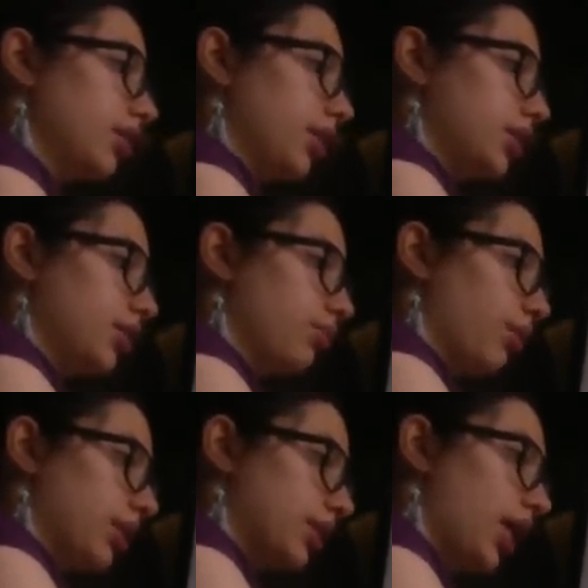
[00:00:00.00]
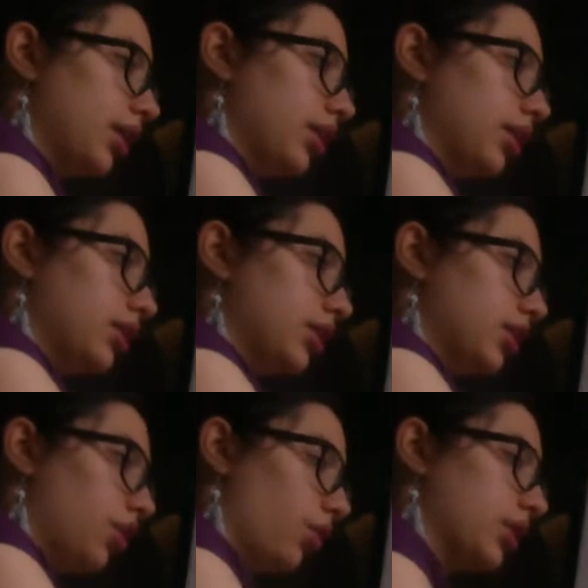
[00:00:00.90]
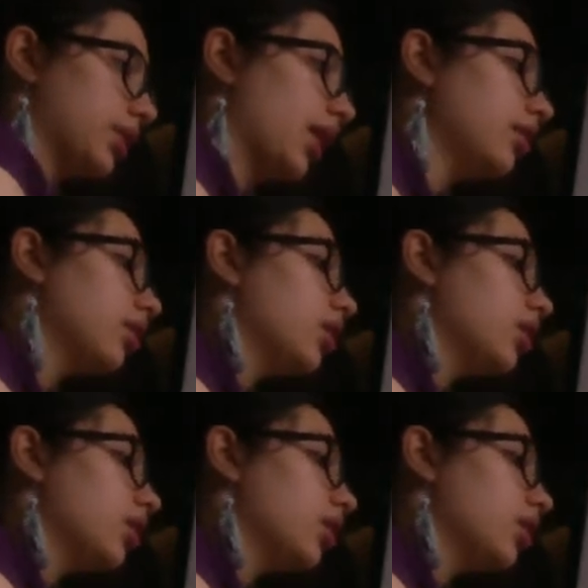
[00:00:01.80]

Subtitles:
This is one side and this is the other side.